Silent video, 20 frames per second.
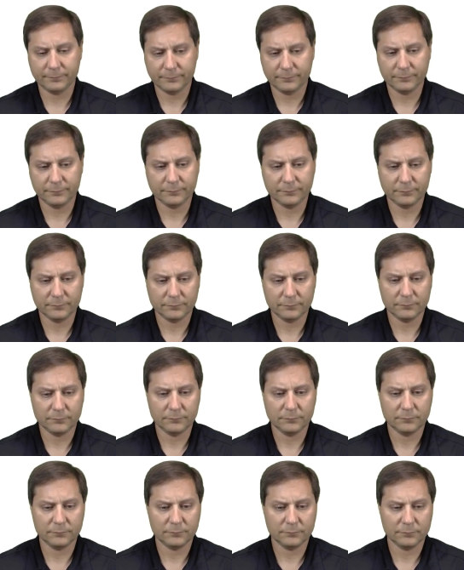
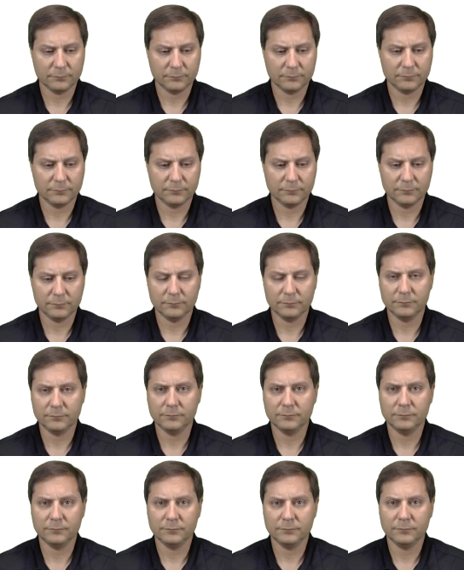
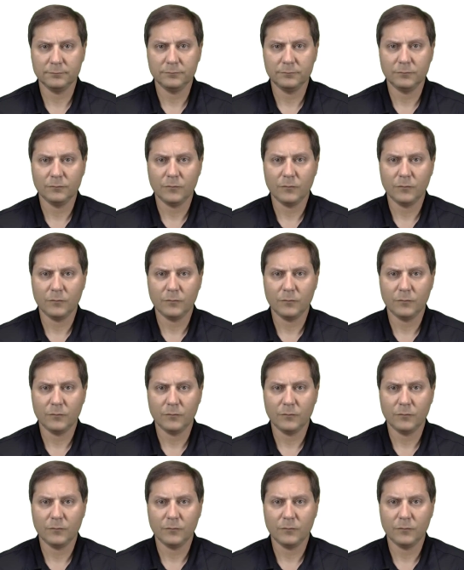Nobody speaks.